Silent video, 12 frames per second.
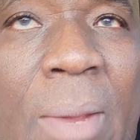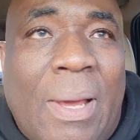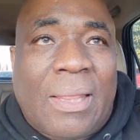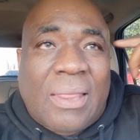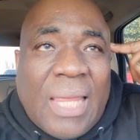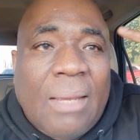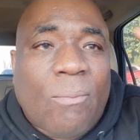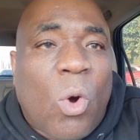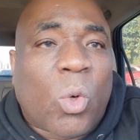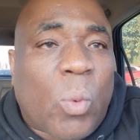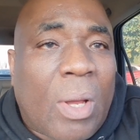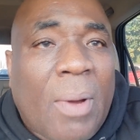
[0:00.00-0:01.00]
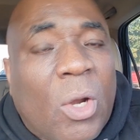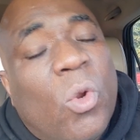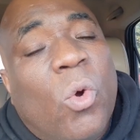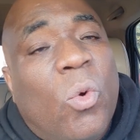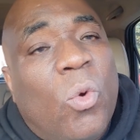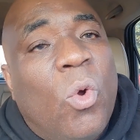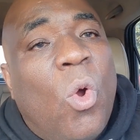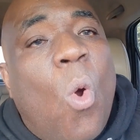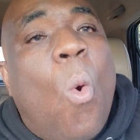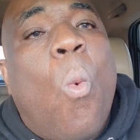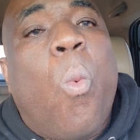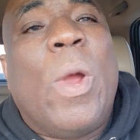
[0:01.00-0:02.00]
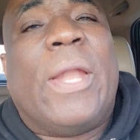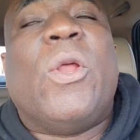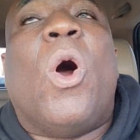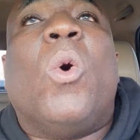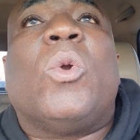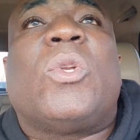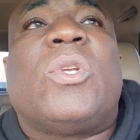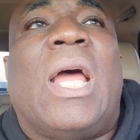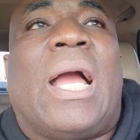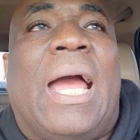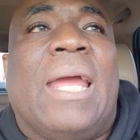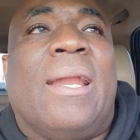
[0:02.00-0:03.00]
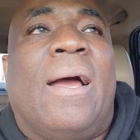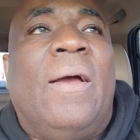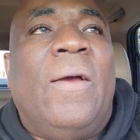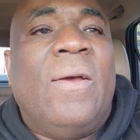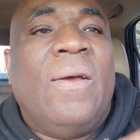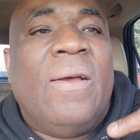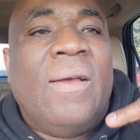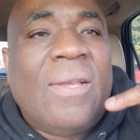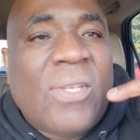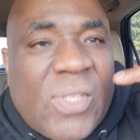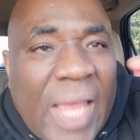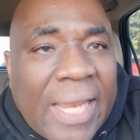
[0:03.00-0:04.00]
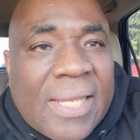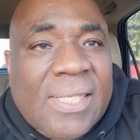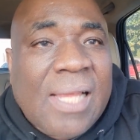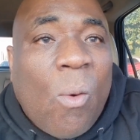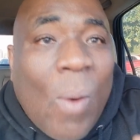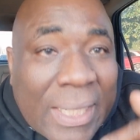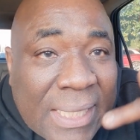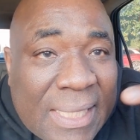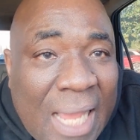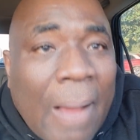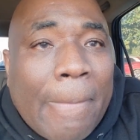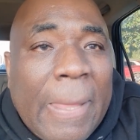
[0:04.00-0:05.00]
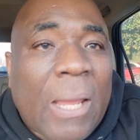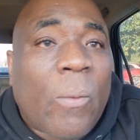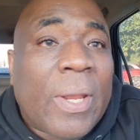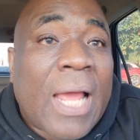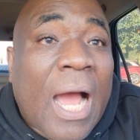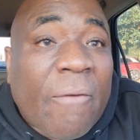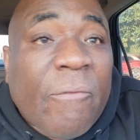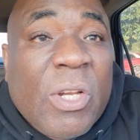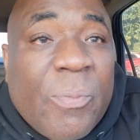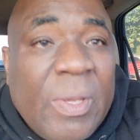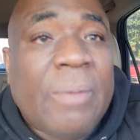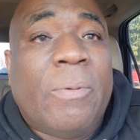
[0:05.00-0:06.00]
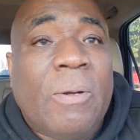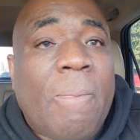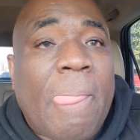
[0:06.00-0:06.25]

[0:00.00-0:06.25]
he might think about what he might do, without the kind of sense of what is happening with the average people.